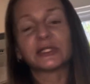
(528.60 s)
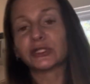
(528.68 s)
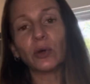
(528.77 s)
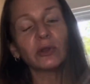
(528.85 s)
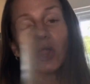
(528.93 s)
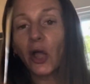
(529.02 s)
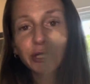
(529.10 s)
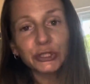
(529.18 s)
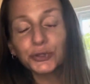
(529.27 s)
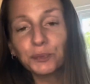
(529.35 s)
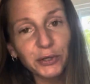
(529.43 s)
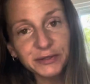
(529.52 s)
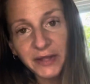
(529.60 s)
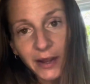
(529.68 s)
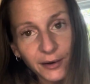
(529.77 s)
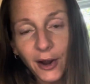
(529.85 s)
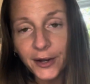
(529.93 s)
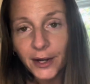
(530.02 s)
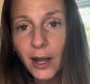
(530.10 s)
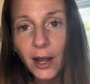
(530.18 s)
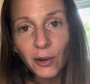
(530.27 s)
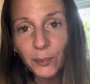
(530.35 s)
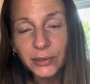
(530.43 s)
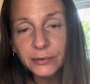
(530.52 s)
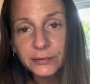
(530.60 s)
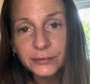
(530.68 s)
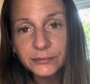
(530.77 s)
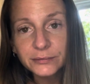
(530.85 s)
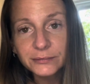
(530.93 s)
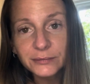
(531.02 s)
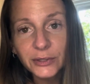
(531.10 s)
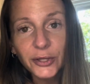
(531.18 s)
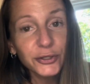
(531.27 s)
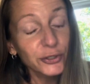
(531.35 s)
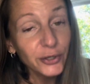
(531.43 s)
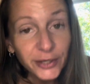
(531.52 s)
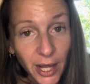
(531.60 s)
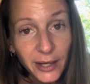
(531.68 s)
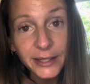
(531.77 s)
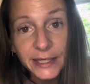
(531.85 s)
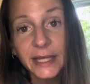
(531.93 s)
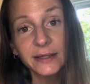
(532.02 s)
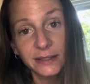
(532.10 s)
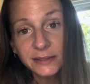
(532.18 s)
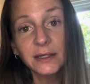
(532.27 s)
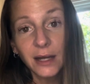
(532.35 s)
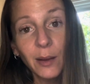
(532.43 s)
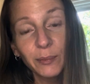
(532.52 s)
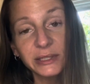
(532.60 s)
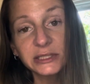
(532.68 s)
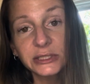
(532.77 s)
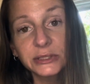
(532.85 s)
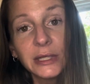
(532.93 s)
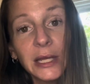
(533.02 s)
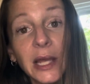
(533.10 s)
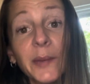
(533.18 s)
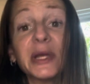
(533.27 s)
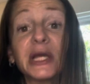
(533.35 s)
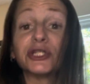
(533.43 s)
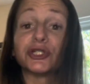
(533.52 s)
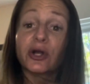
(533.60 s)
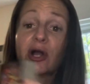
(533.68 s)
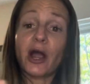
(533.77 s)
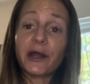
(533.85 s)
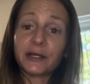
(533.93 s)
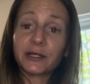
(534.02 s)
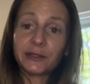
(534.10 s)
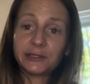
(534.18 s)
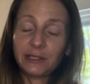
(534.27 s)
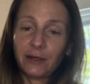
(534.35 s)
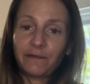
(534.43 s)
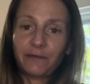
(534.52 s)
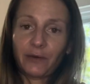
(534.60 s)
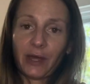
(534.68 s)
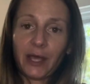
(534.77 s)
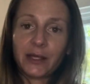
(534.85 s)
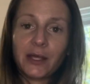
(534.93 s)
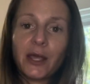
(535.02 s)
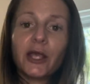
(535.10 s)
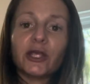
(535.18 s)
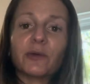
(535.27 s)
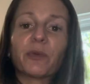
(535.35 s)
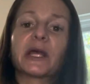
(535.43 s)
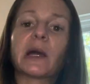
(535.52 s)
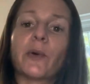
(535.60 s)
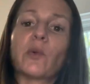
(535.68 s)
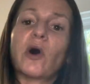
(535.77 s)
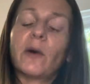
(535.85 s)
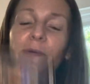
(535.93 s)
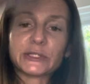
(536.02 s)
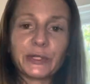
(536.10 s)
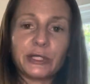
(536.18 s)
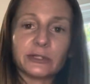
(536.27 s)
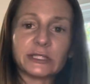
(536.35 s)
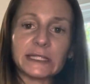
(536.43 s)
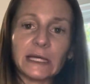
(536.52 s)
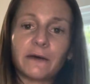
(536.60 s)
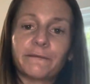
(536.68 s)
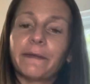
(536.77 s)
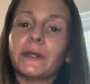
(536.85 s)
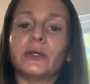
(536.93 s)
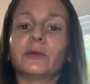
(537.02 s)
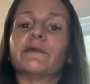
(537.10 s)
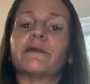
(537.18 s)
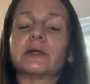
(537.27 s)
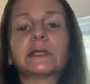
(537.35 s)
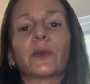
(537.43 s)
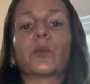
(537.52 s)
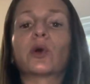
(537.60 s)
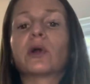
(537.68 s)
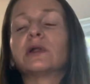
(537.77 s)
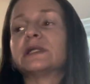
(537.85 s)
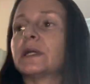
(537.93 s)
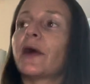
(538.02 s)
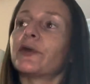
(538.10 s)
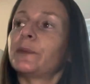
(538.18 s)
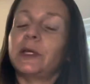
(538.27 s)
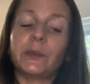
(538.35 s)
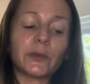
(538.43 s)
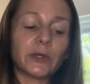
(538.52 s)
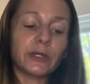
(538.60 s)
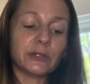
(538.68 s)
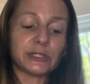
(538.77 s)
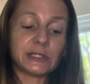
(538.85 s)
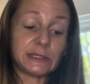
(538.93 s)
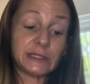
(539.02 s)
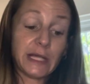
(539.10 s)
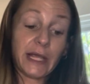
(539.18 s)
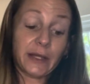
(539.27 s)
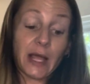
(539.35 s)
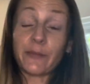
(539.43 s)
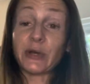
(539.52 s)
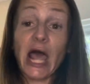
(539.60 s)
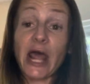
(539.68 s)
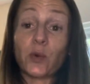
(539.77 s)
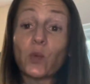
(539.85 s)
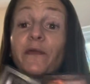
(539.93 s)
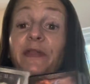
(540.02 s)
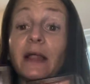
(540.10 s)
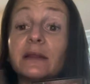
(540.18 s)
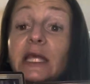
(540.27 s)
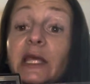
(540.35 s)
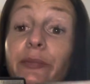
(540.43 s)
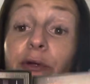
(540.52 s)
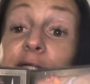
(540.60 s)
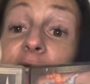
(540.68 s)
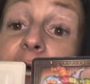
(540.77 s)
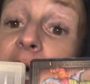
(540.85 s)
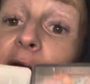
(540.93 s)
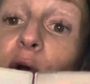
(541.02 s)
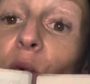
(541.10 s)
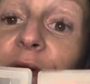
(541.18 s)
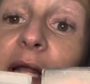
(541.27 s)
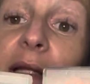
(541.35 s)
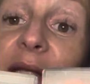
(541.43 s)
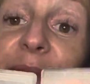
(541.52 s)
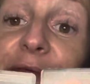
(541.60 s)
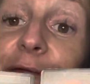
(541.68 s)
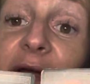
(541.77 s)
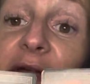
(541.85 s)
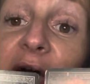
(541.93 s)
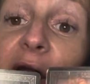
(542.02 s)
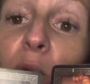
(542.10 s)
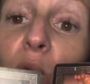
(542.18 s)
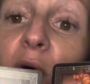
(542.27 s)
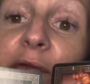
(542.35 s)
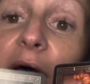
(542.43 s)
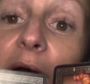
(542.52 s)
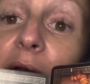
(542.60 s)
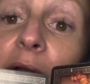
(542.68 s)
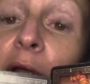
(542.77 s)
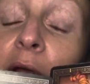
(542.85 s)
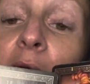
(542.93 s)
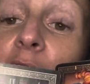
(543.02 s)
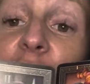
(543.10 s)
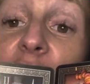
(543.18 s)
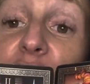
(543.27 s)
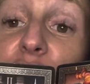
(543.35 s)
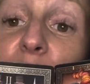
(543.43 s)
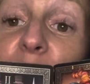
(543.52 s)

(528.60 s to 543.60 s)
so long as you put that guard up, you're not going to get this accomplished because you're guarding yourself, okay? You're putting up a wall between yourself and the universe and the world and other people and you're just saying I'm I don't want that leap. You're saying I don't want that leap of faith. I don't want that fresh new